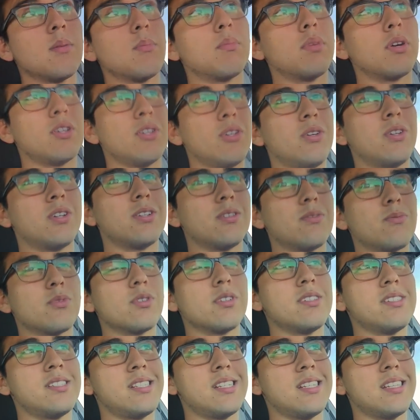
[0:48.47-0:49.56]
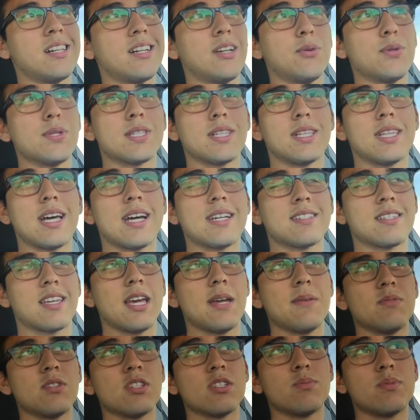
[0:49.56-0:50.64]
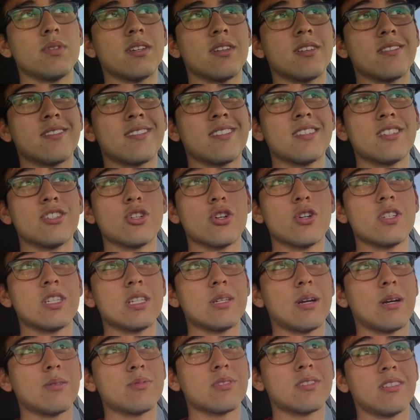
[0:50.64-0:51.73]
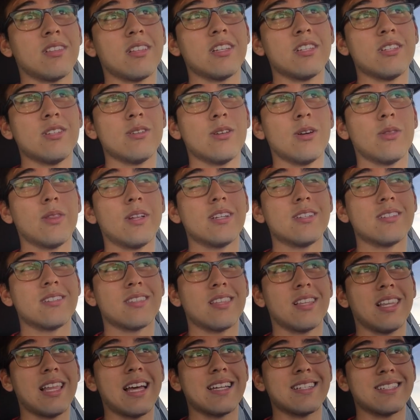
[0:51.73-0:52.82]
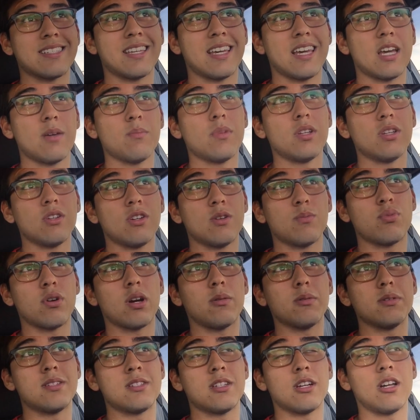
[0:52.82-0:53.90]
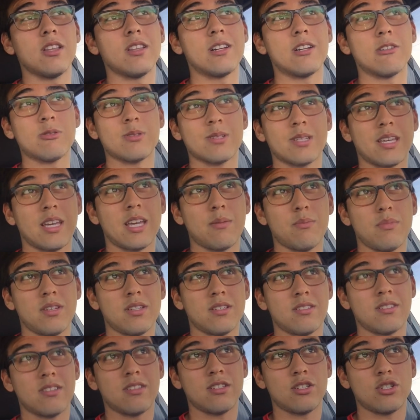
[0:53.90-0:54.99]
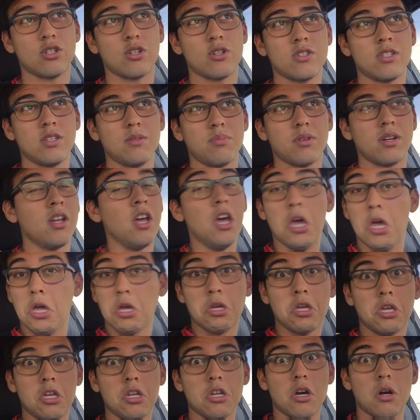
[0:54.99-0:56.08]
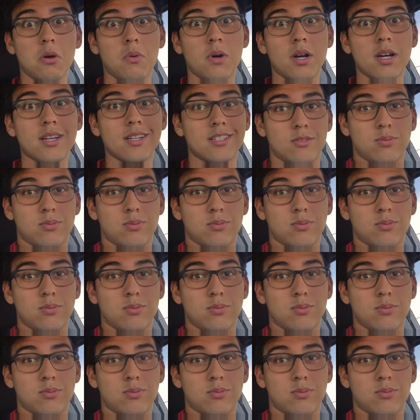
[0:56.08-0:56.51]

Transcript: But you couldn't really see that it was the last game just because of the jersey. I'm just letting you know that it's the last game, and you could probably tell that it was a game because of the jersey. But you know what?